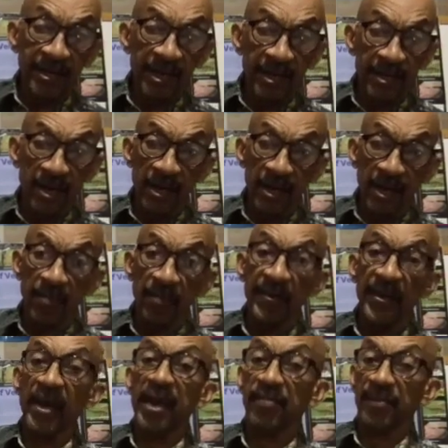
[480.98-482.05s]
you he'll be
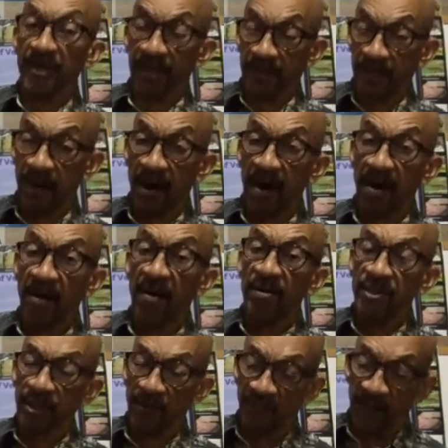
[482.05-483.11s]
able to tear
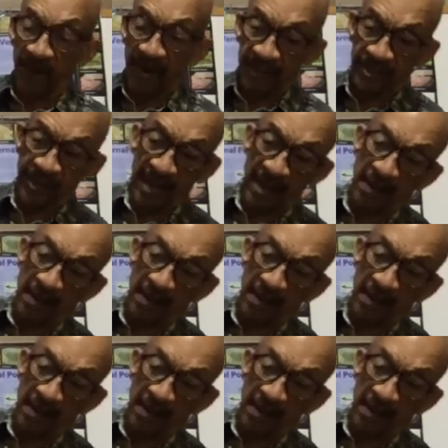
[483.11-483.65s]
some flesh. Now,